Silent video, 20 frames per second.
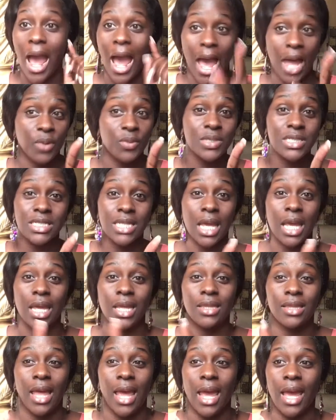I was
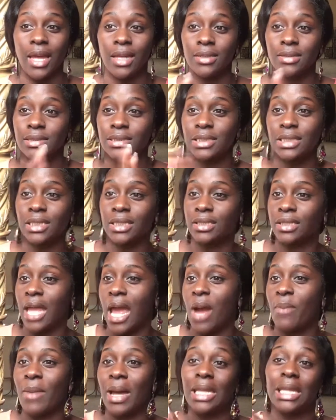saying that, see,
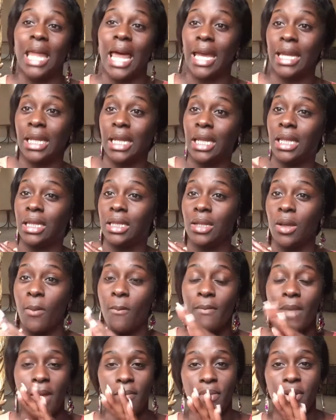now my lighting,
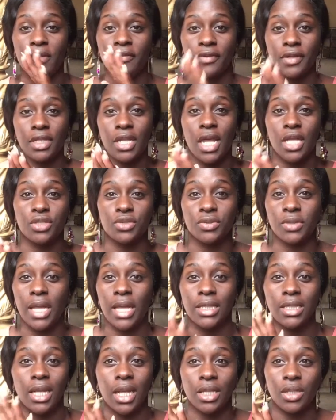my perfect natural
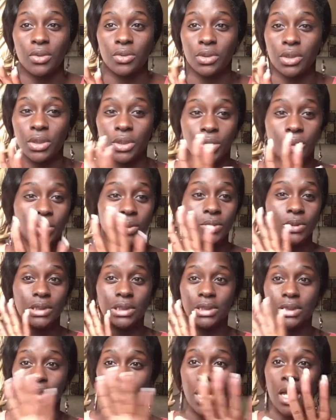light that I usually use
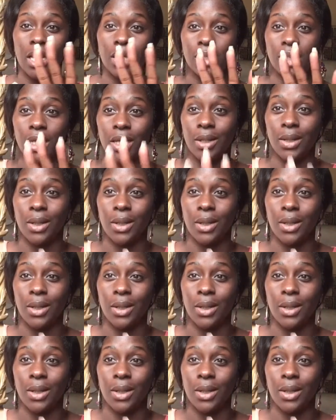is not that